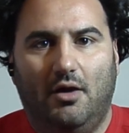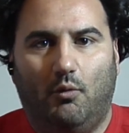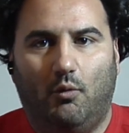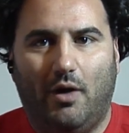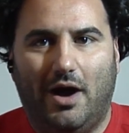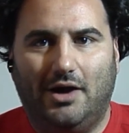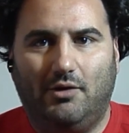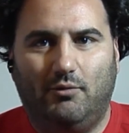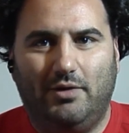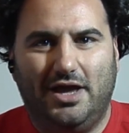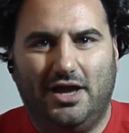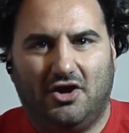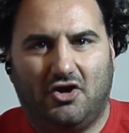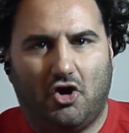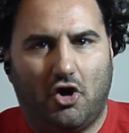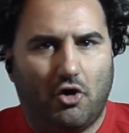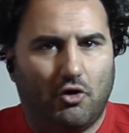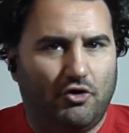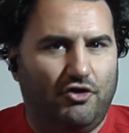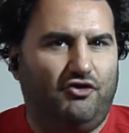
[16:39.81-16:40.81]
Why do we
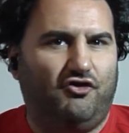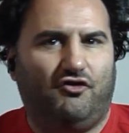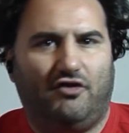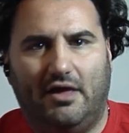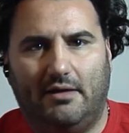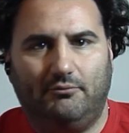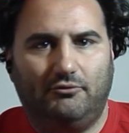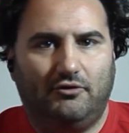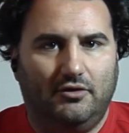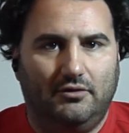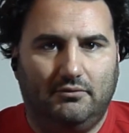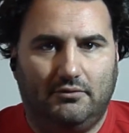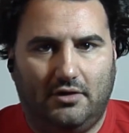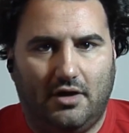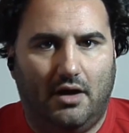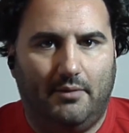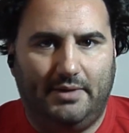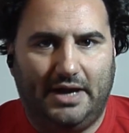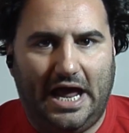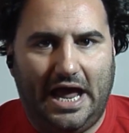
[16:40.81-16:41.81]
encourage them to
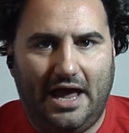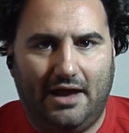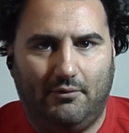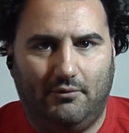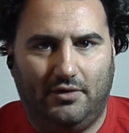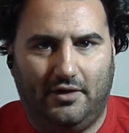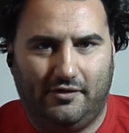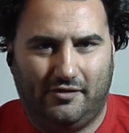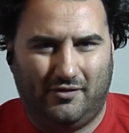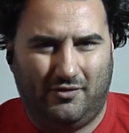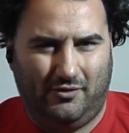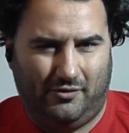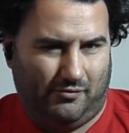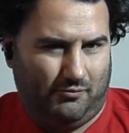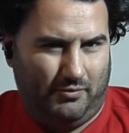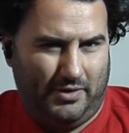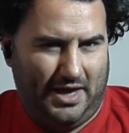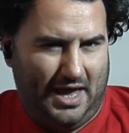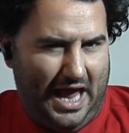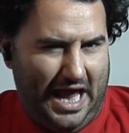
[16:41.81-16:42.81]
come and hang with us? Because
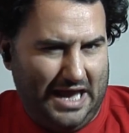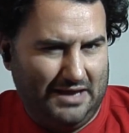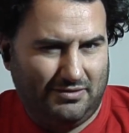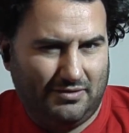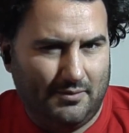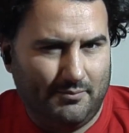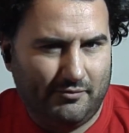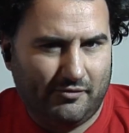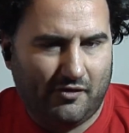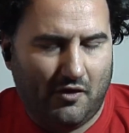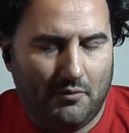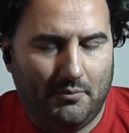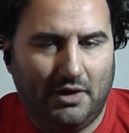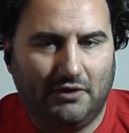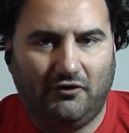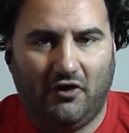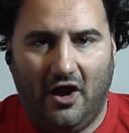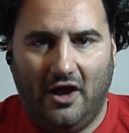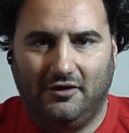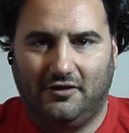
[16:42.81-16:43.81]
we hate them so
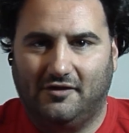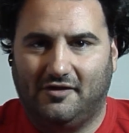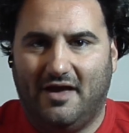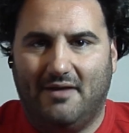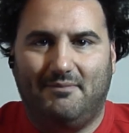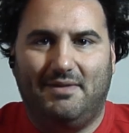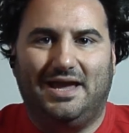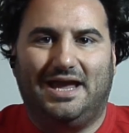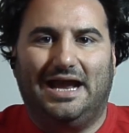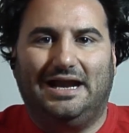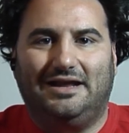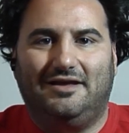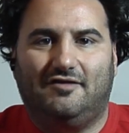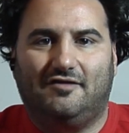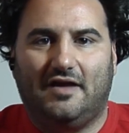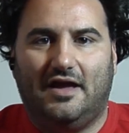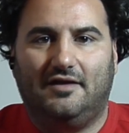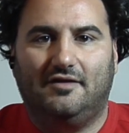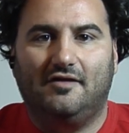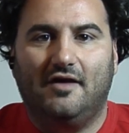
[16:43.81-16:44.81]
much? Does that make any
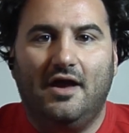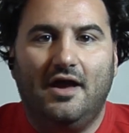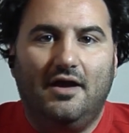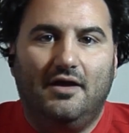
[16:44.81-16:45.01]
sense?